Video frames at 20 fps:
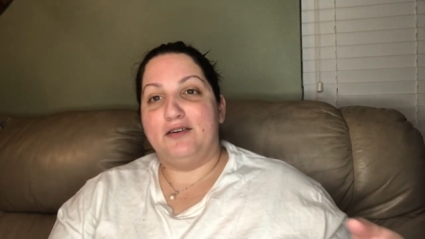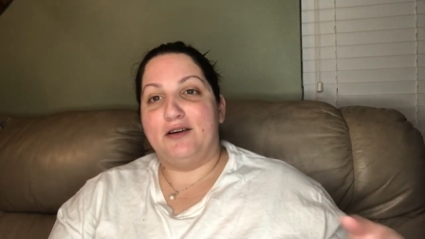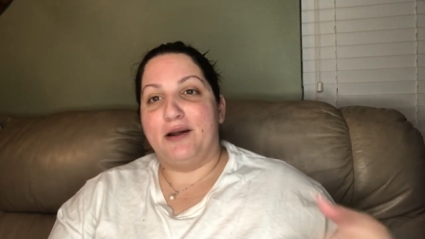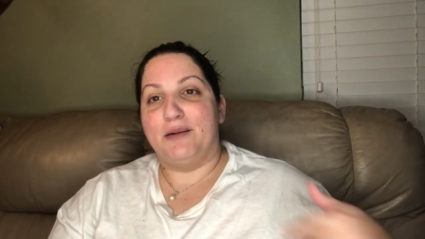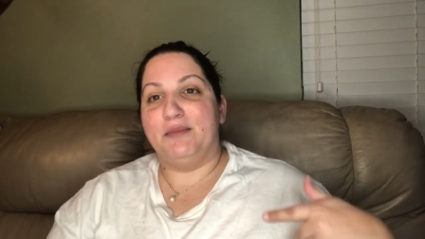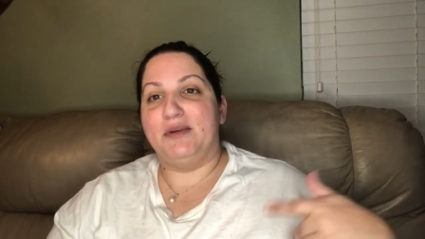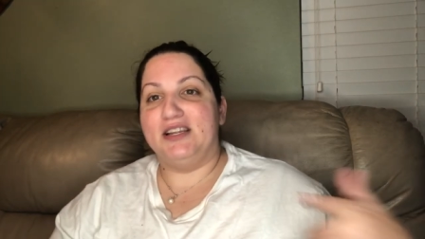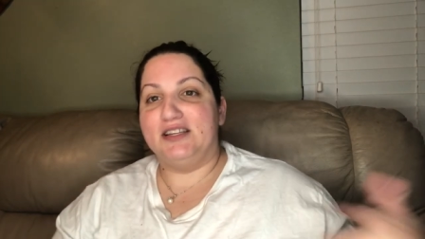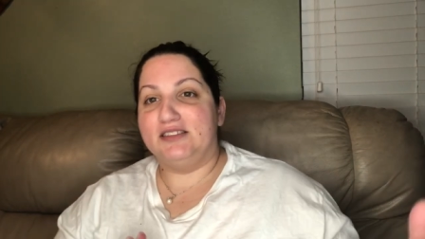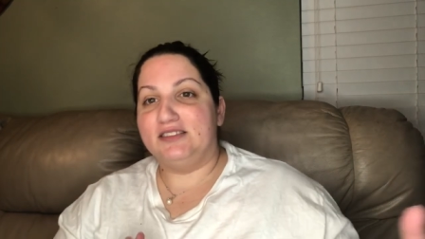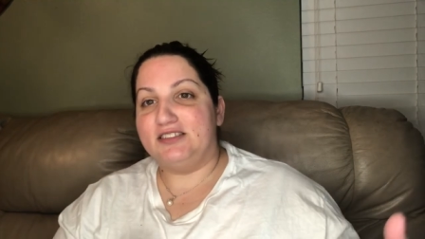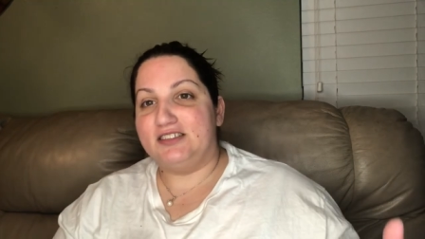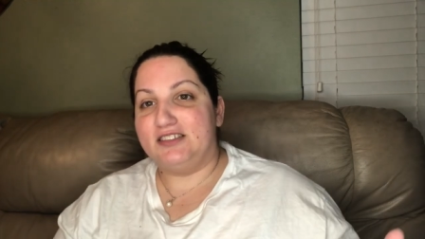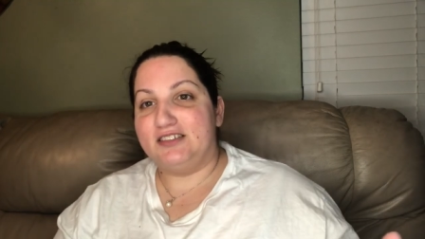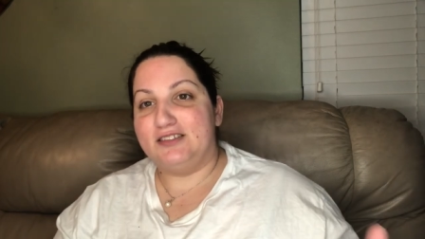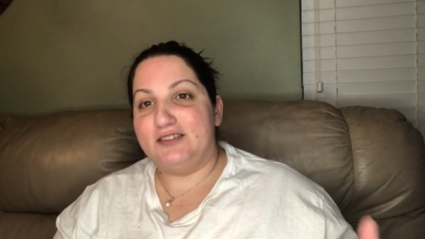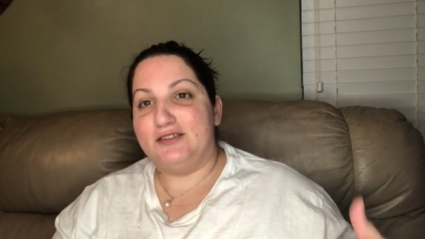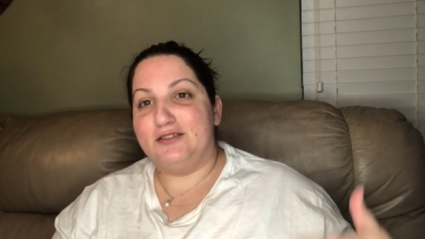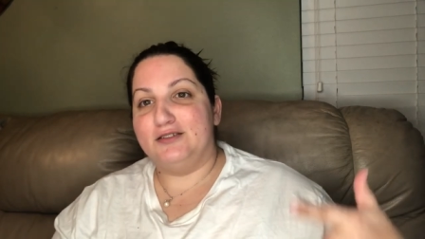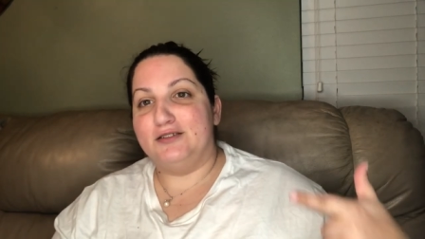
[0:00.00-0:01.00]
I miss
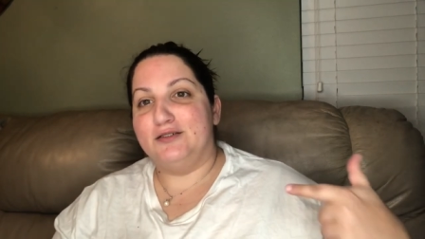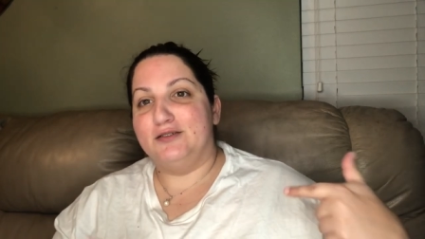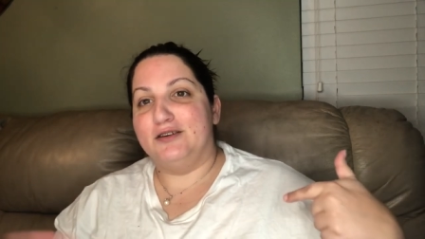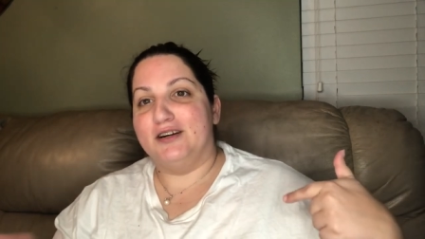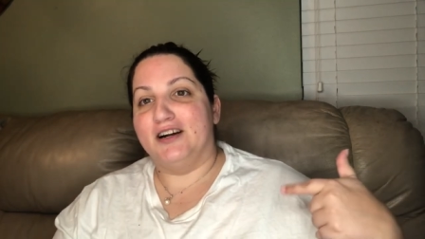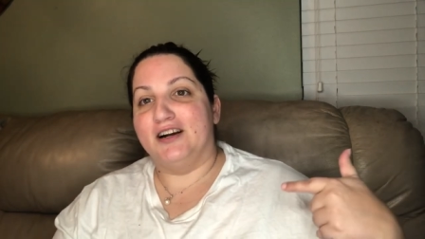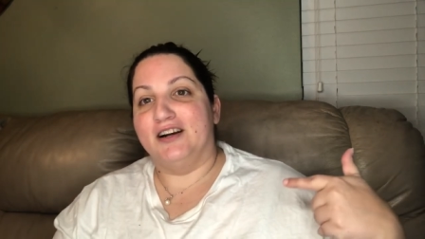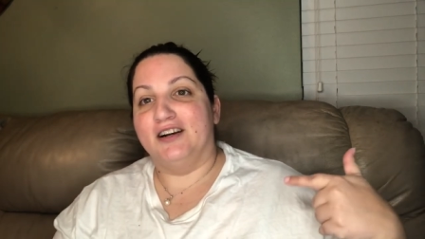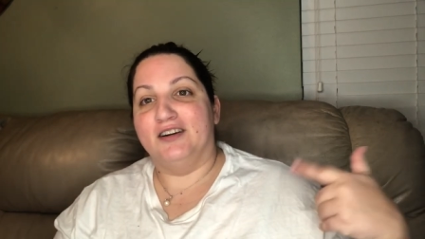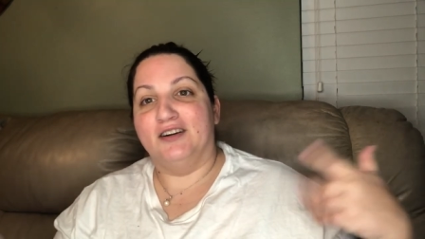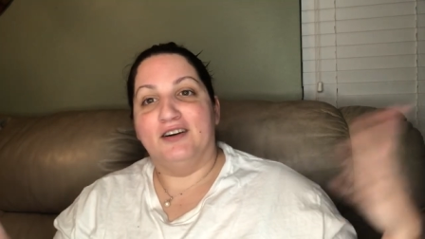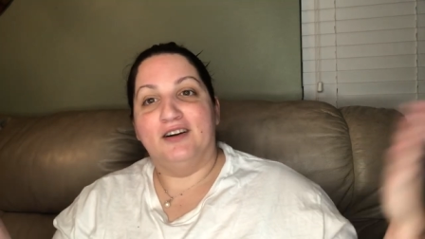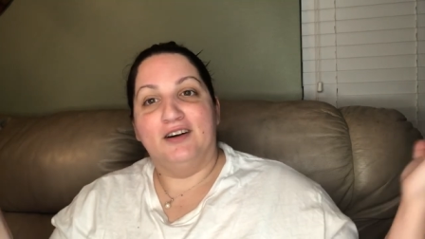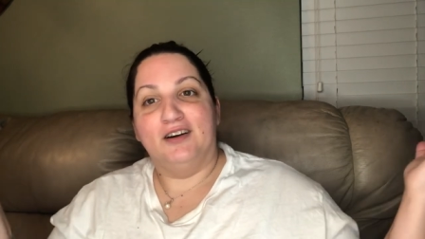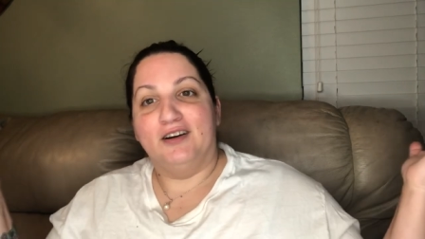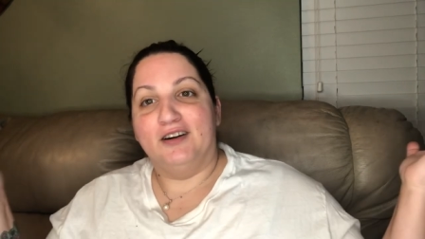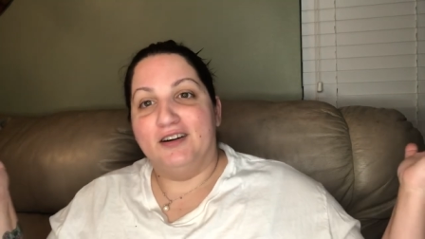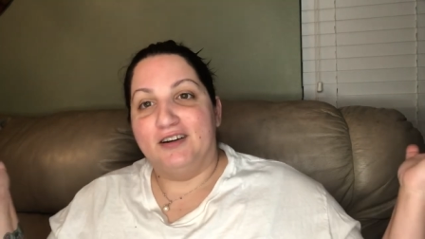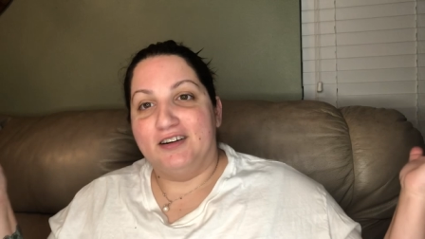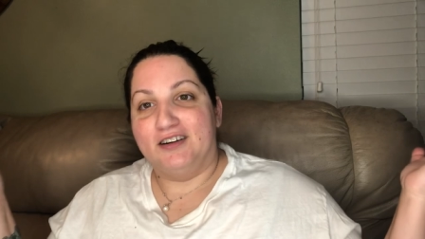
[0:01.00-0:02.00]
you, or
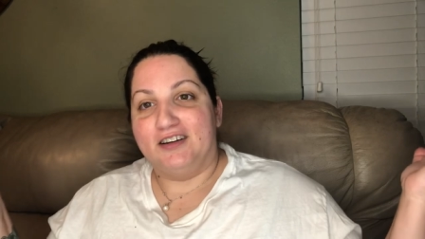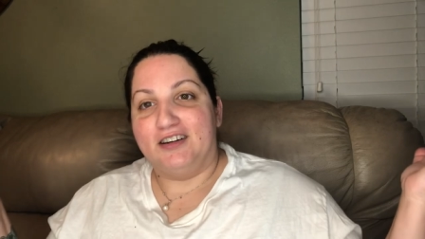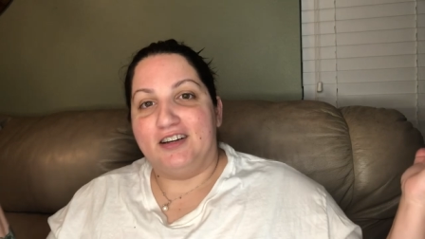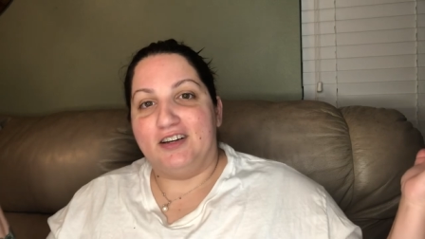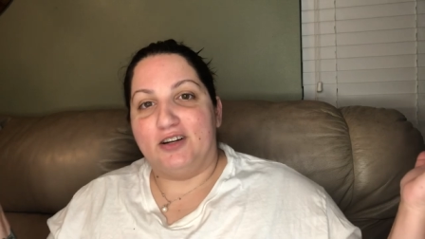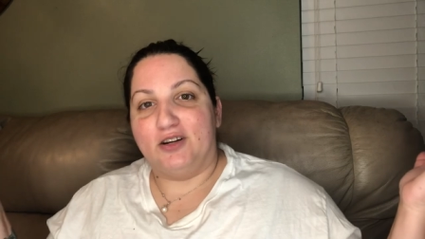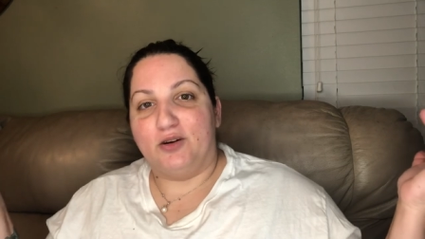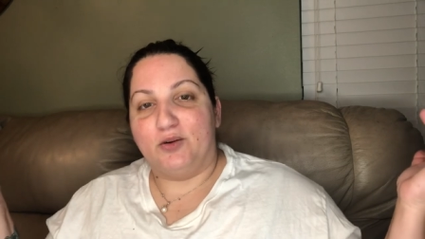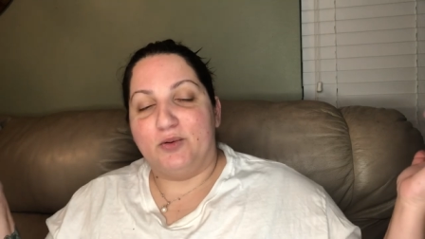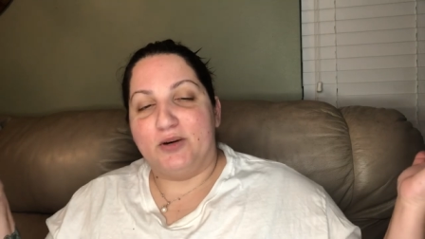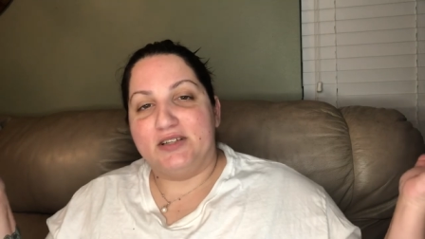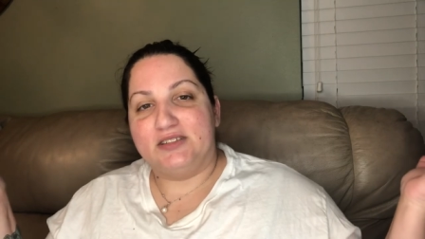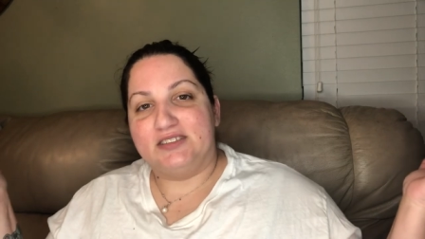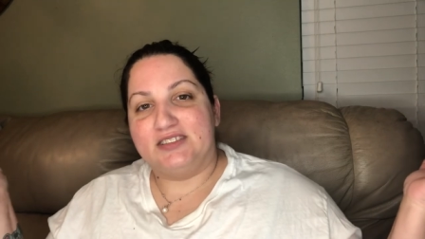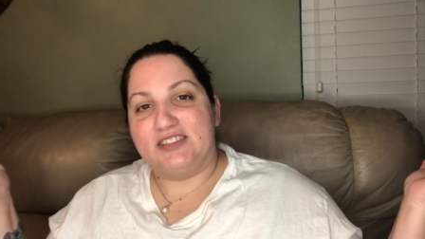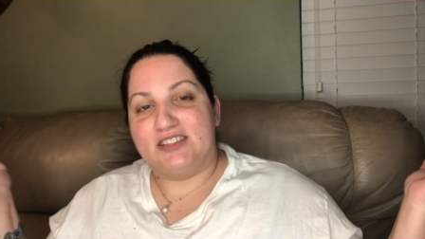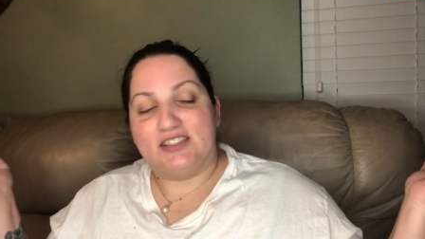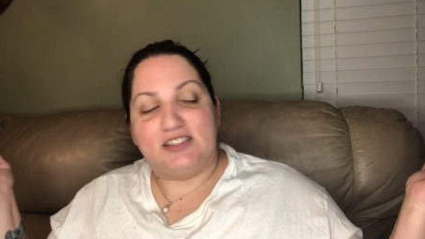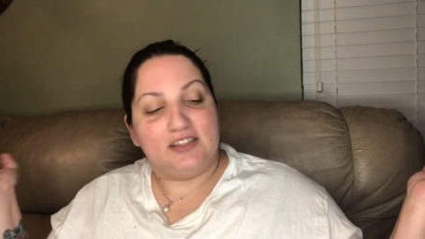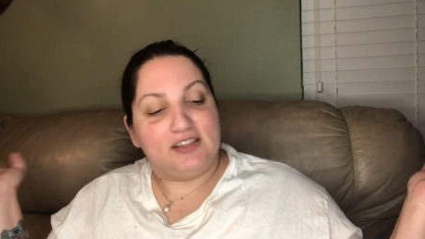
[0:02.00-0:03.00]
you know,
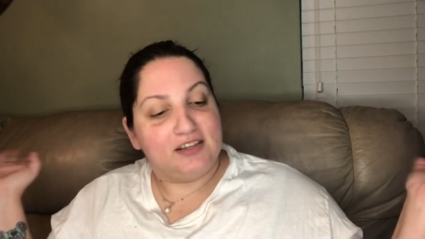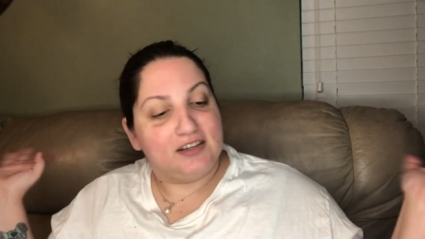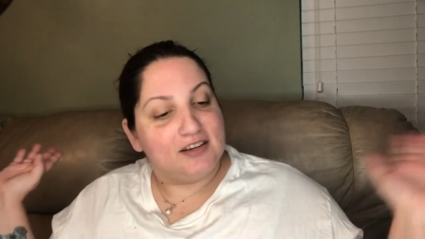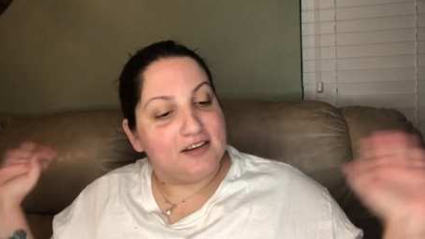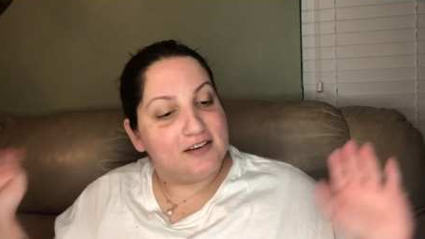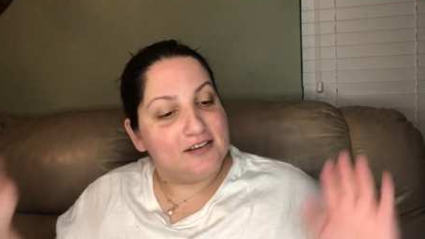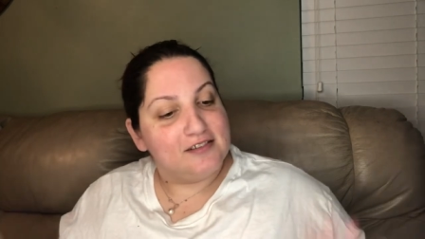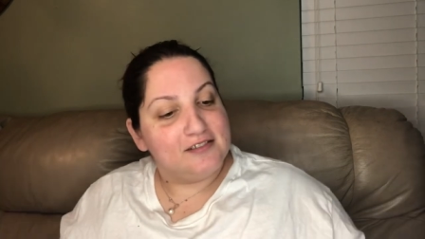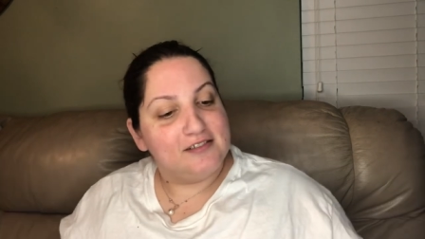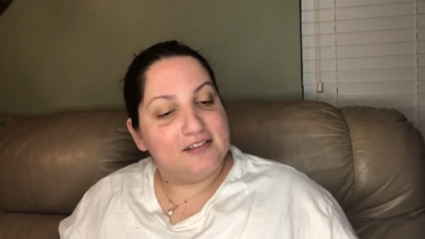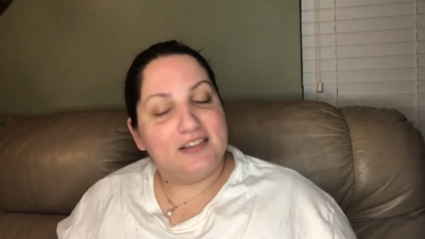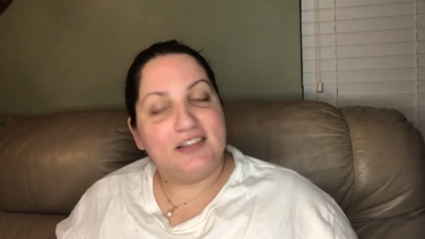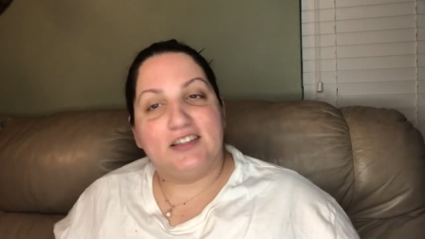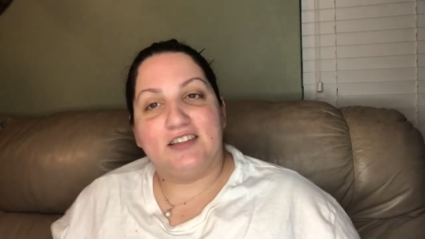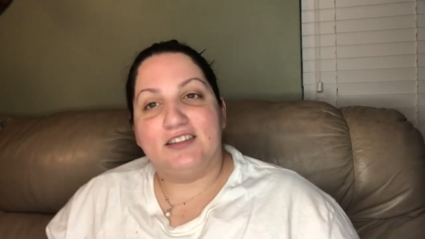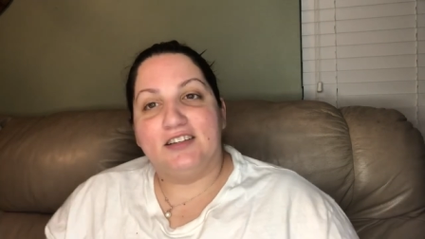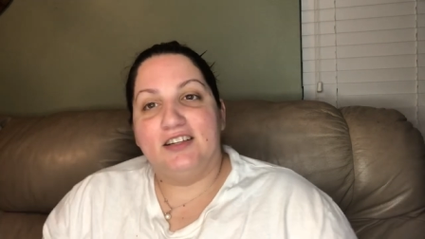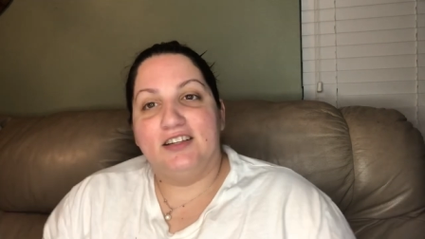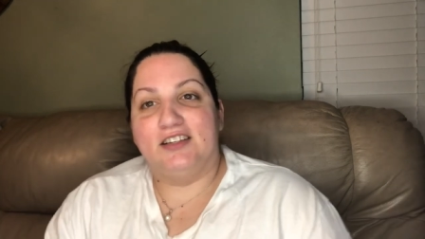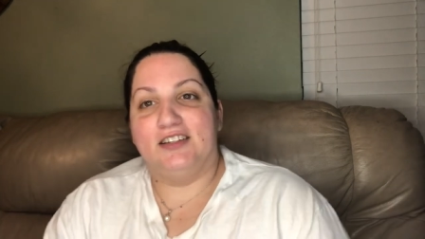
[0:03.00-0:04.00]
what's the deal?
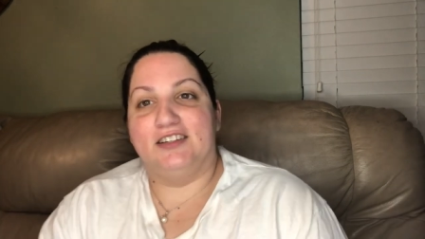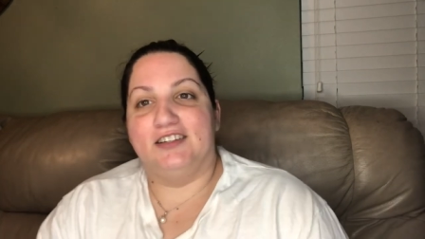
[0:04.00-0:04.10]
And